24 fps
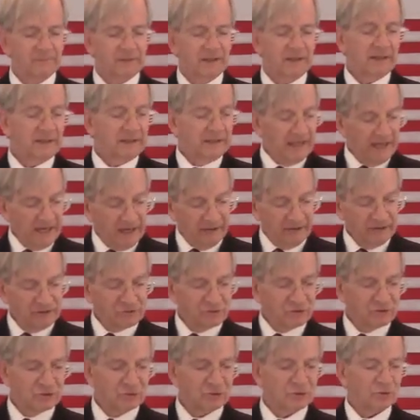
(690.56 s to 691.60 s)
Now
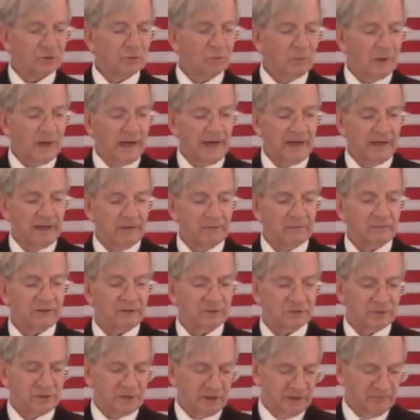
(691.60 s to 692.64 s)
he's going to show why.
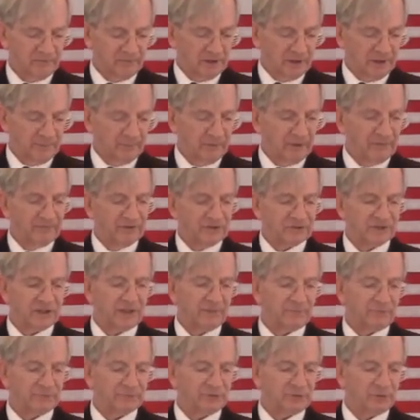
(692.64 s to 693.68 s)
He's going to give a couple of
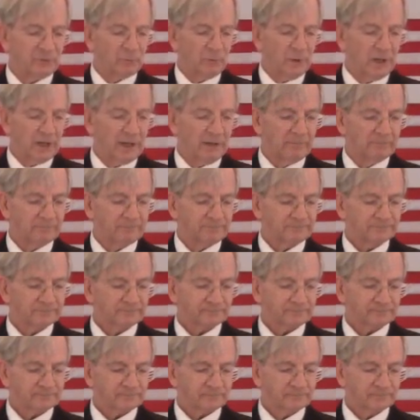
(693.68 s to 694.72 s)
examples here why.
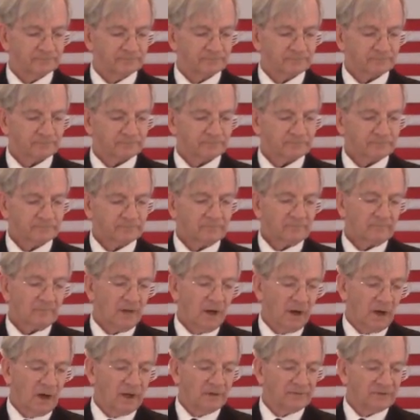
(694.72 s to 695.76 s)

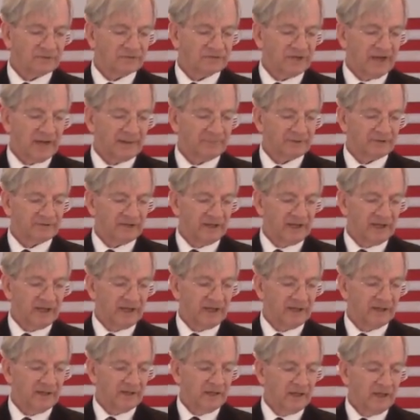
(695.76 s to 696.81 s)
On the Sabbath
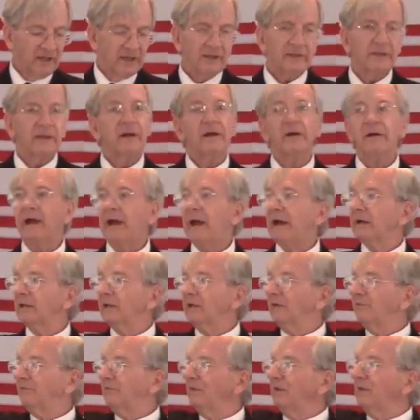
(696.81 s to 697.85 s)
day, they're out
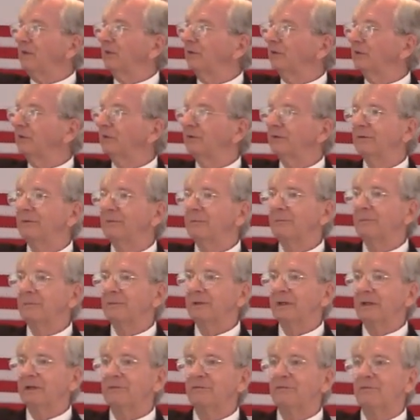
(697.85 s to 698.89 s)
in a field
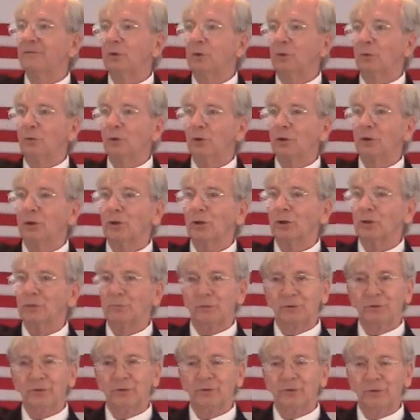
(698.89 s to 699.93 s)
getting food. That's
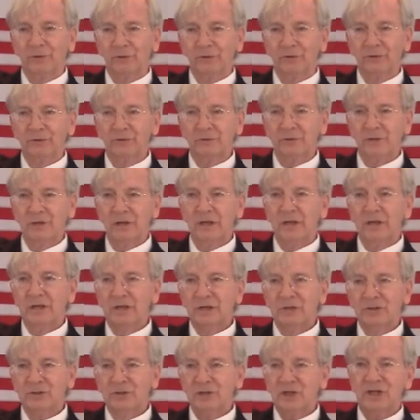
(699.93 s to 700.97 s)
what they're doing.
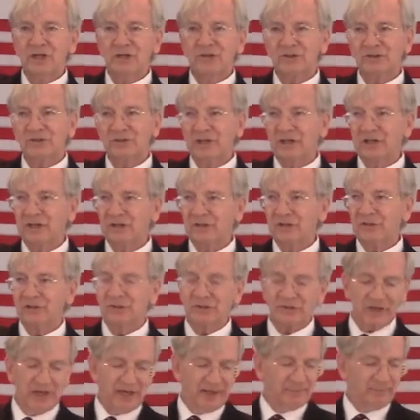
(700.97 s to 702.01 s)
Jesus and his
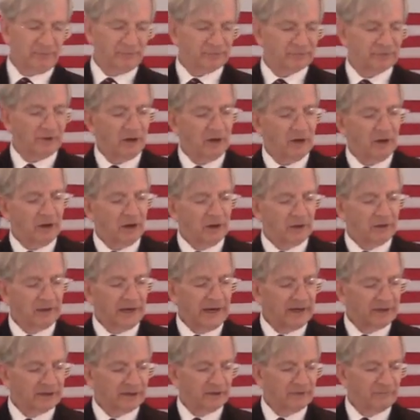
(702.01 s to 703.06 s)
disciples are
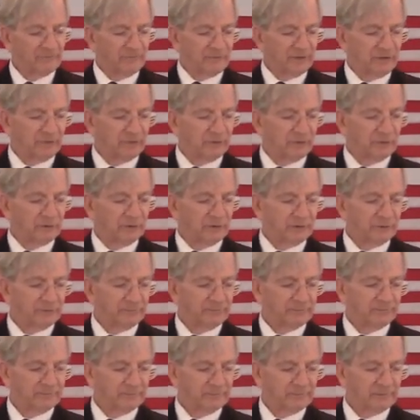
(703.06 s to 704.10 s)
out in a
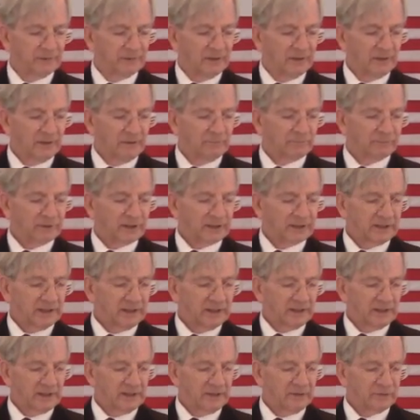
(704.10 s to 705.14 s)
field
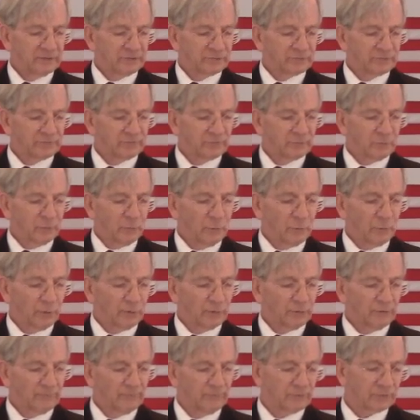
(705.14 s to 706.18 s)
plucking the ears of
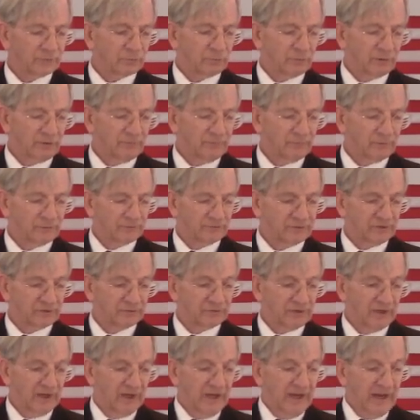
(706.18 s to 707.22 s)
corn. Verse 24
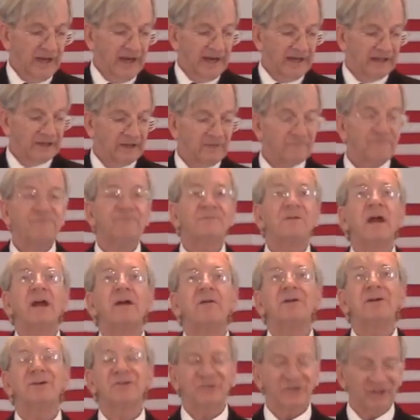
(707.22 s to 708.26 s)
says, "And the
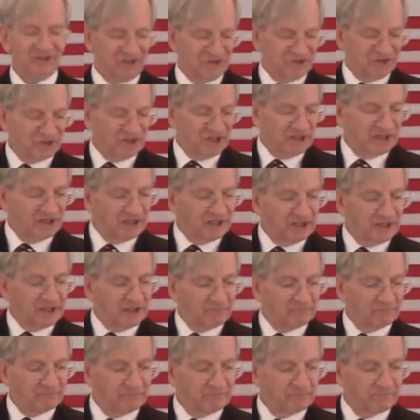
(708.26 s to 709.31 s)
Pharisees said unto
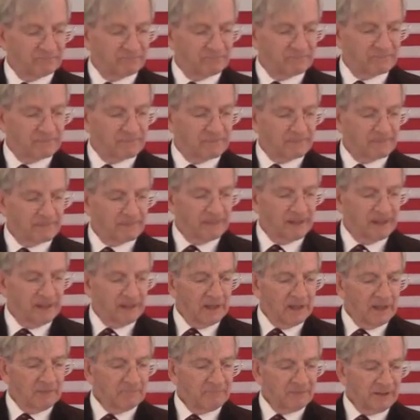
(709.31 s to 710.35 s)
him,
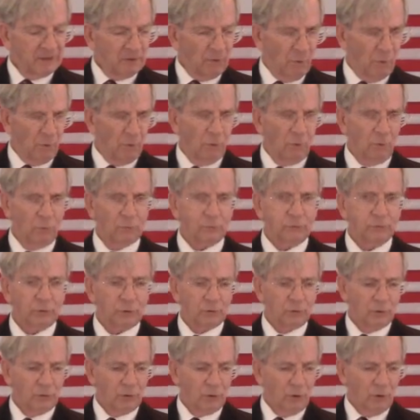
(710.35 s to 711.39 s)

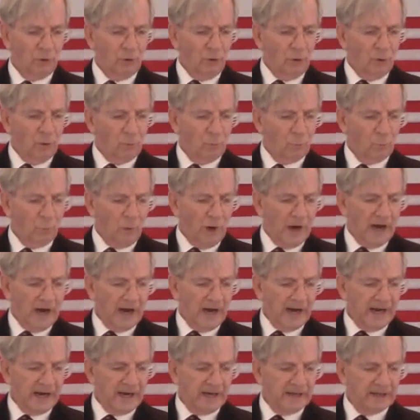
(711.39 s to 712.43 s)
Behold,
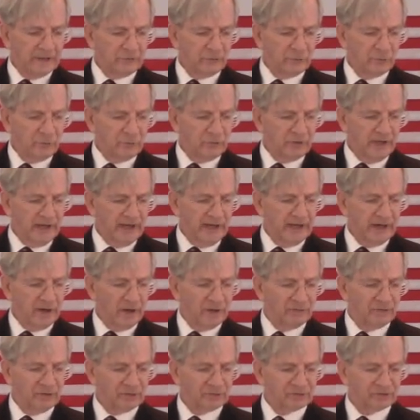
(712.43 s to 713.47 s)
why do they
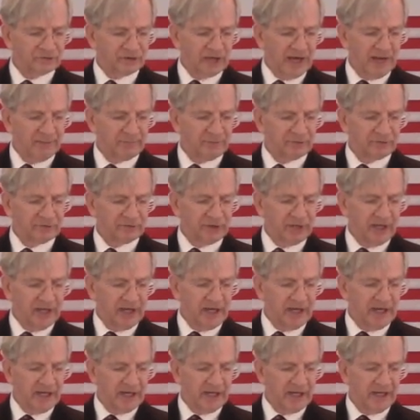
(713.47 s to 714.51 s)
on the Sabbath
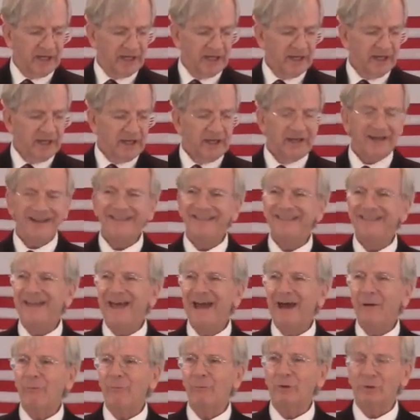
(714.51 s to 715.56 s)
day
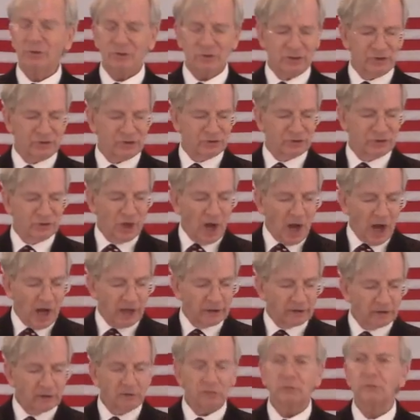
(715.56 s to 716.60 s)
that which is
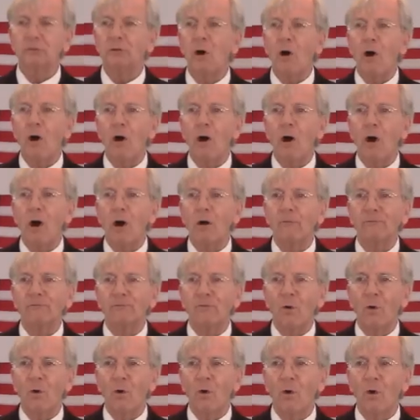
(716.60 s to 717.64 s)
not
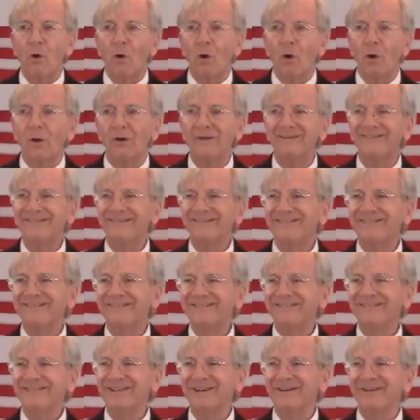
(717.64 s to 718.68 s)

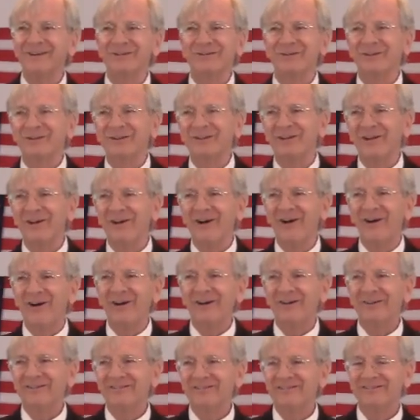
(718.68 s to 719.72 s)
lawful?" They're under the
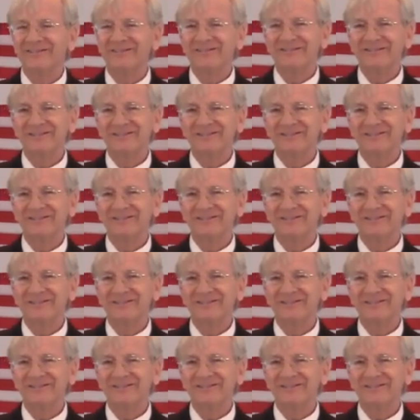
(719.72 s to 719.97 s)
law.